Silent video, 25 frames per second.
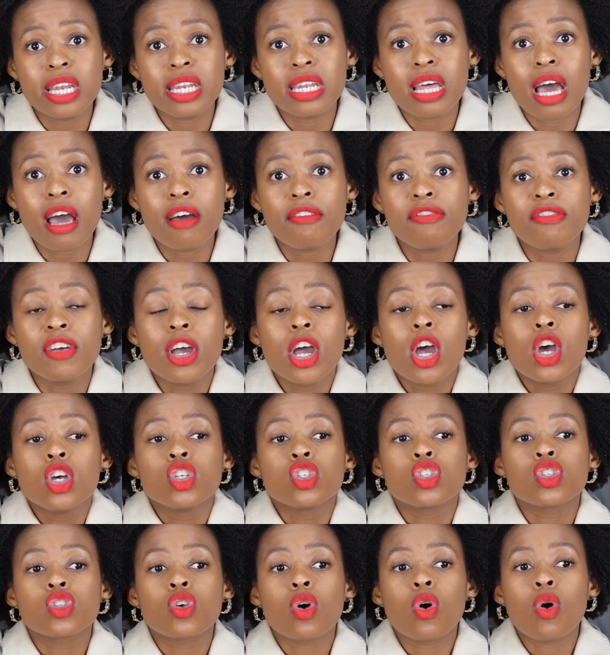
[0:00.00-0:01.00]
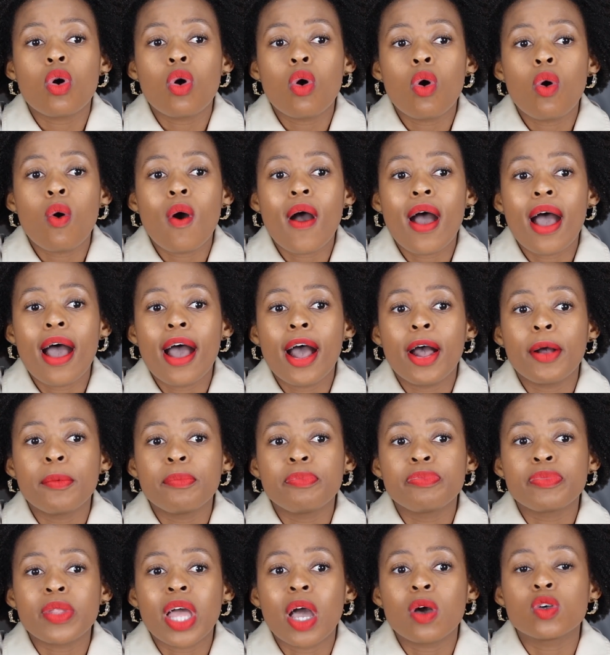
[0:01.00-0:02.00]
enough. So
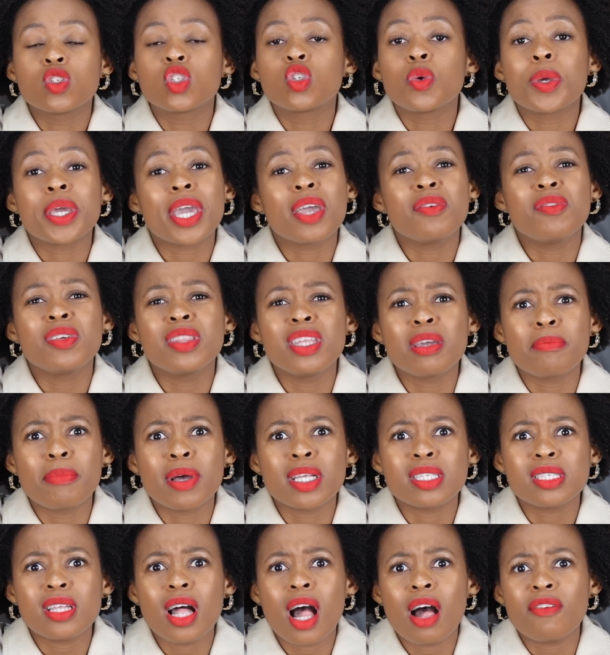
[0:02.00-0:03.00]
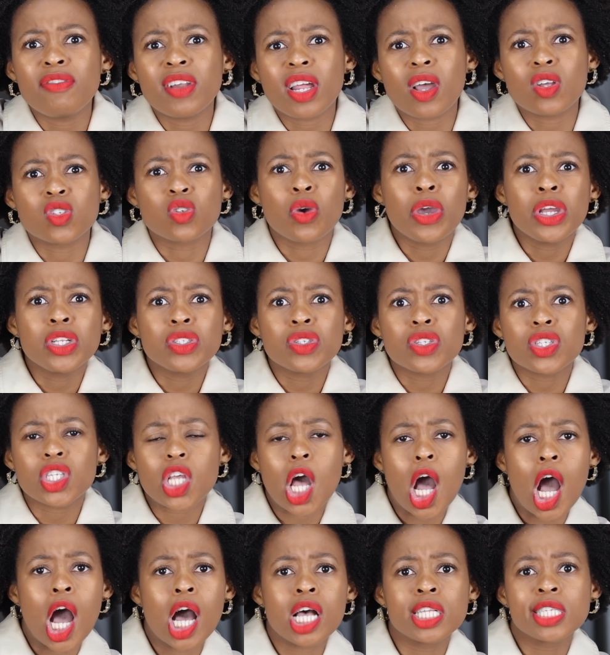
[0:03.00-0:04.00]
I was doing everything myself. Like I was going to
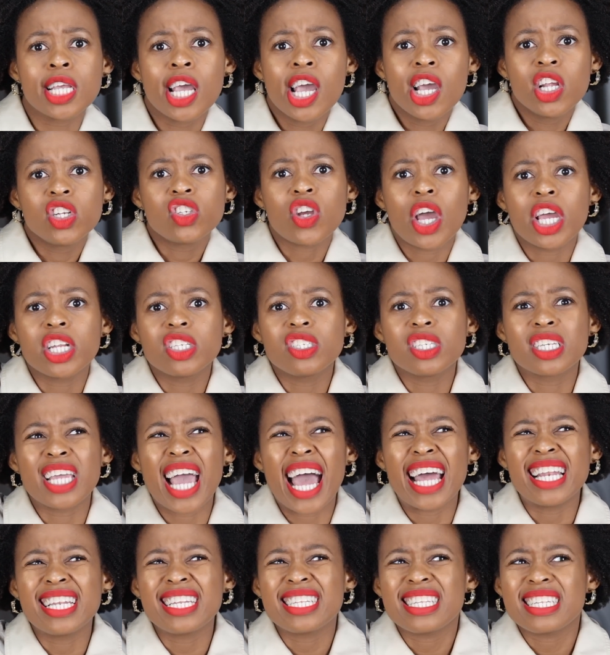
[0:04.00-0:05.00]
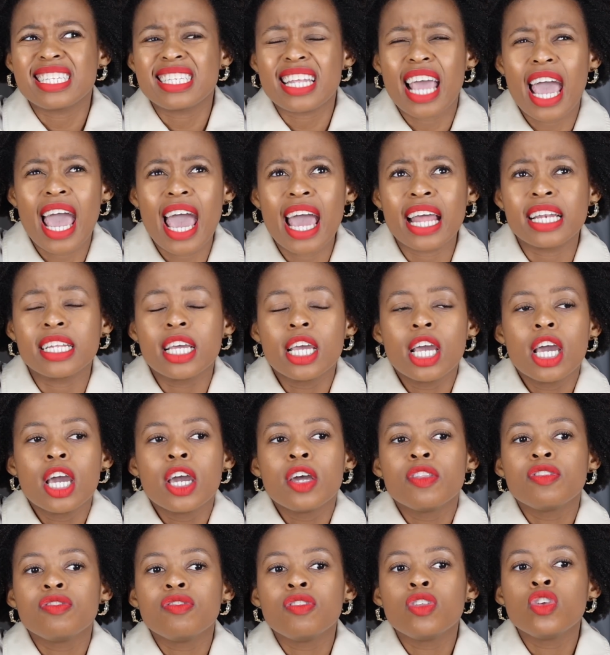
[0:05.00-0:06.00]
SARS, trying to understand.
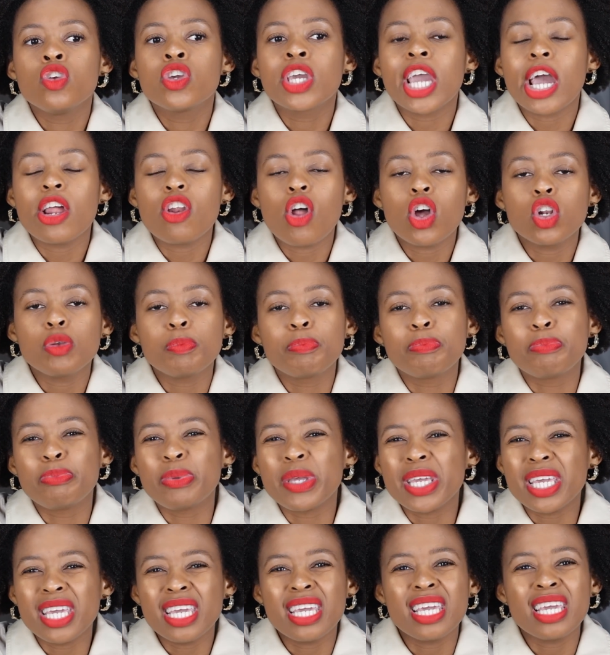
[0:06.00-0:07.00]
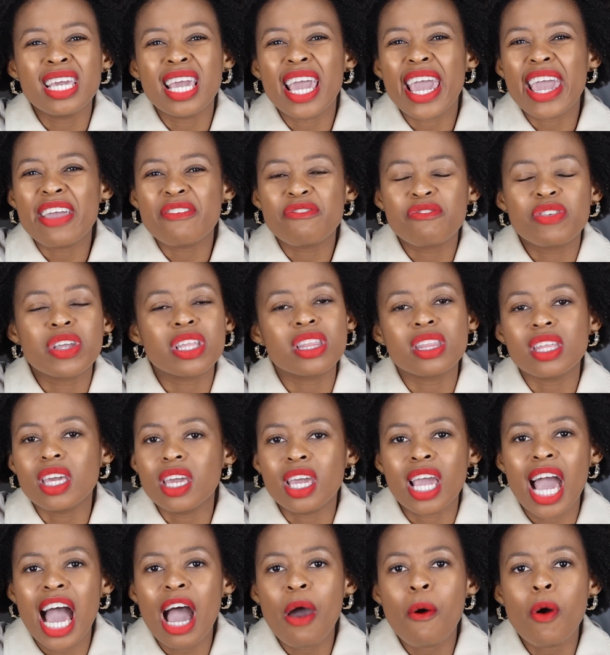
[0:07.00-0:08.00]
You cannot be
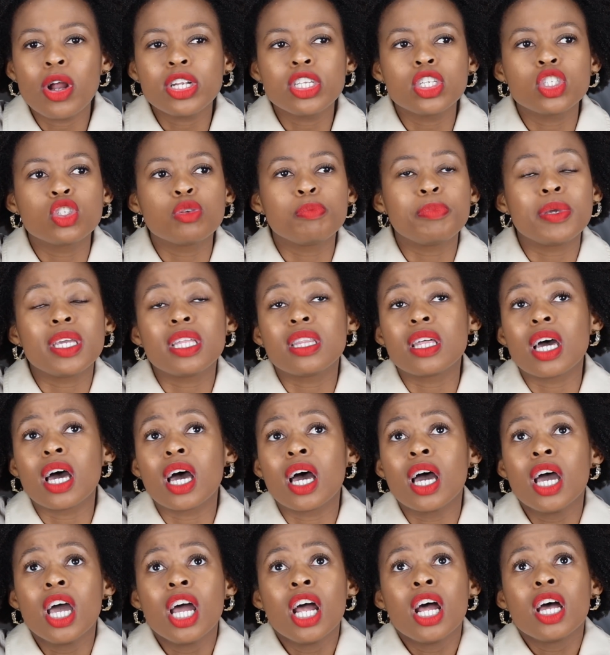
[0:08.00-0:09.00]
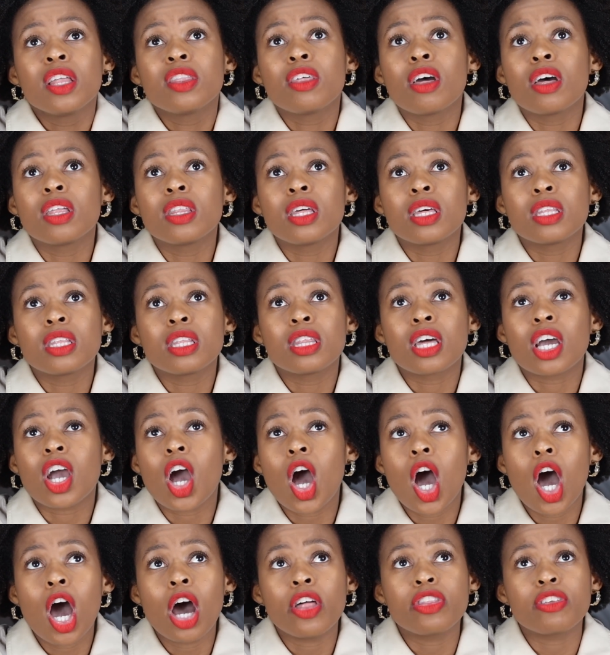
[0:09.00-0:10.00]
everything. I wanted to be the
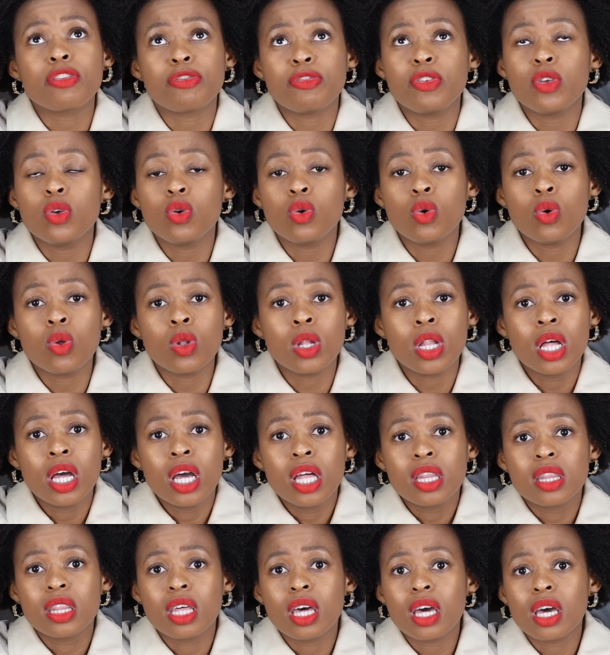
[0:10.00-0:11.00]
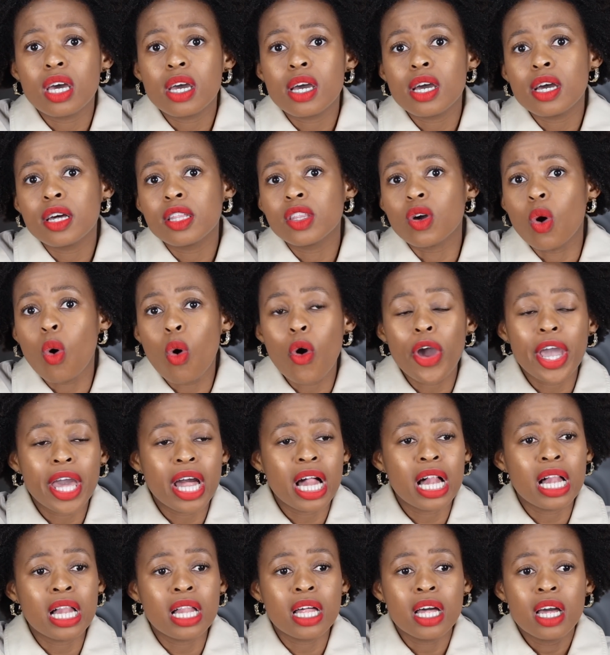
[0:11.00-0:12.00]
car, the fuel, the
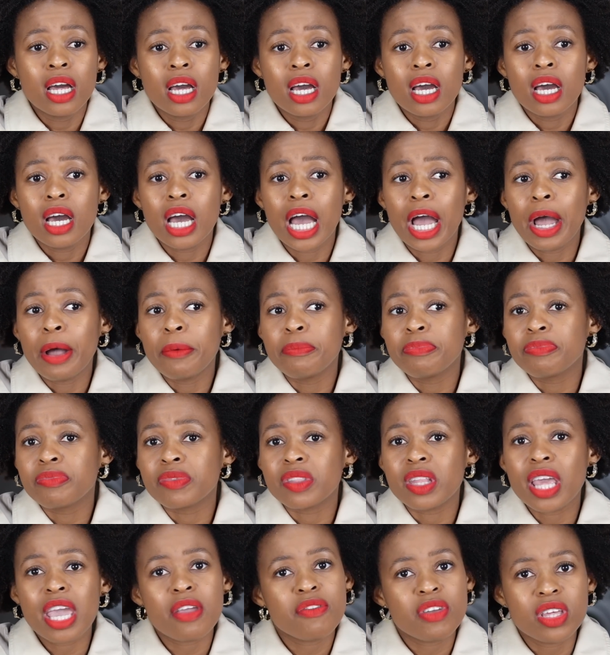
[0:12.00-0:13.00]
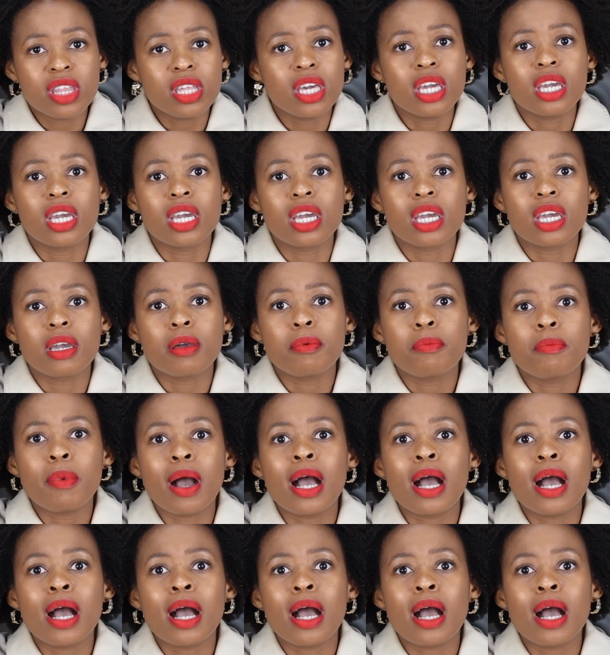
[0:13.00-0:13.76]
oil, everything